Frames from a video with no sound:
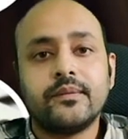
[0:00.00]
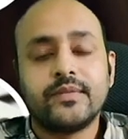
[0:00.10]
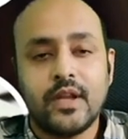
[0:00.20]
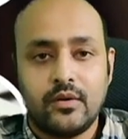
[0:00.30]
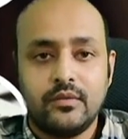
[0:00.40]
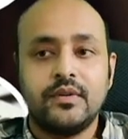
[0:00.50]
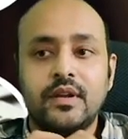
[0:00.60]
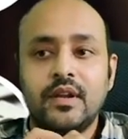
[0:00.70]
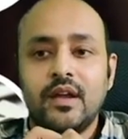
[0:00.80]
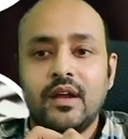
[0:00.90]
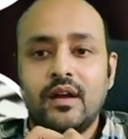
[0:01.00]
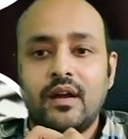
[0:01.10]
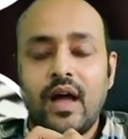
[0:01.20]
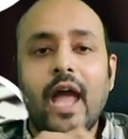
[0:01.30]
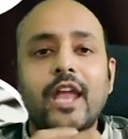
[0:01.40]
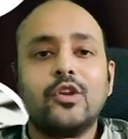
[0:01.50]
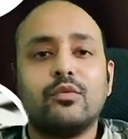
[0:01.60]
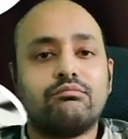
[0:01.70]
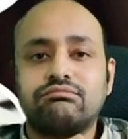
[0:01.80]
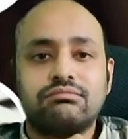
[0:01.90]
Now, I
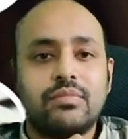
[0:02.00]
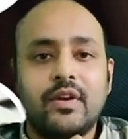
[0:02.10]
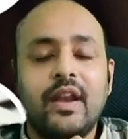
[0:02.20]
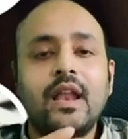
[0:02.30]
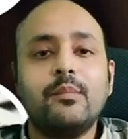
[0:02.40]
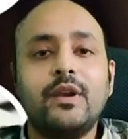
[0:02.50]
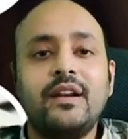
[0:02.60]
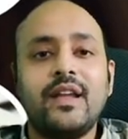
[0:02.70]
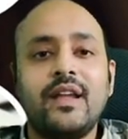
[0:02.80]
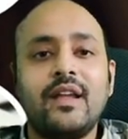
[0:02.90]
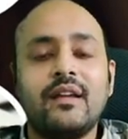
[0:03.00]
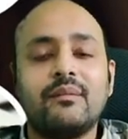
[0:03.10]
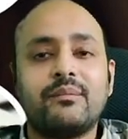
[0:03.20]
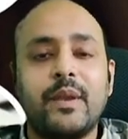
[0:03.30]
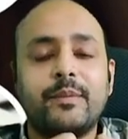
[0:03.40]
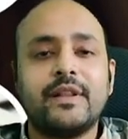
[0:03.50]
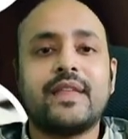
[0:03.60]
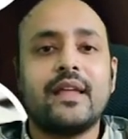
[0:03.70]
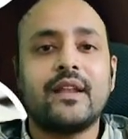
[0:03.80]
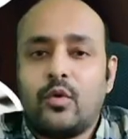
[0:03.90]
know readability, people
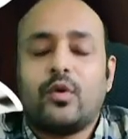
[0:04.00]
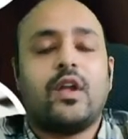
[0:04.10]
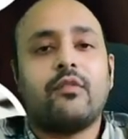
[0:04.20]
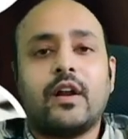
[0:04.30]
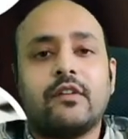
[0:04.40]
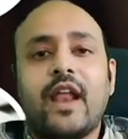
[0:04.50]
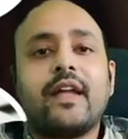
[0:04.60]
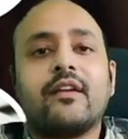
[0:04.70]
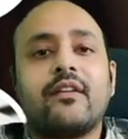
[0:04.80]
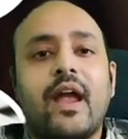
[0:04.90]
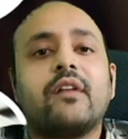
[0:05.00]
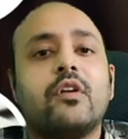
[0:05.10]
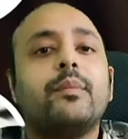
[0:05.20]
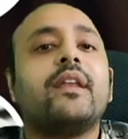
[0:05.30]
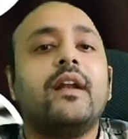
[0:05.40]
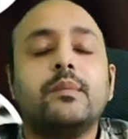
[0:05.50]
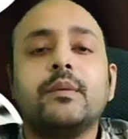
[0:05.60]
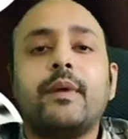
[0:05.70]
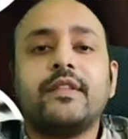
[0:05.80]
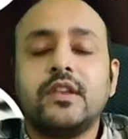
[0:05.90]
think that okay, whatever I can write will be readable
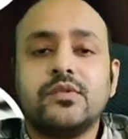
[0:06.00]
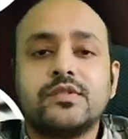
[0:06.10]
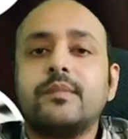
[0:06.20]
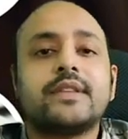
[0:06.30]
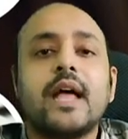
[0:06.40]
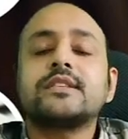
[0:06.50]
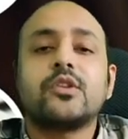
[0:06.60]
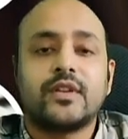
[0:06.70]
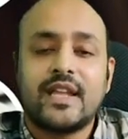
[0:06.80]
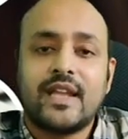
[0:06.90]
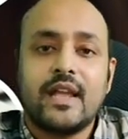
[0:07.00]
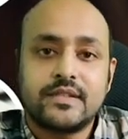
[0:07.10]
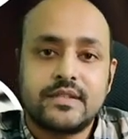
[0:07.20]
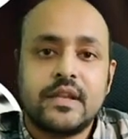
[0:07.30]
by the user, but that's not the case.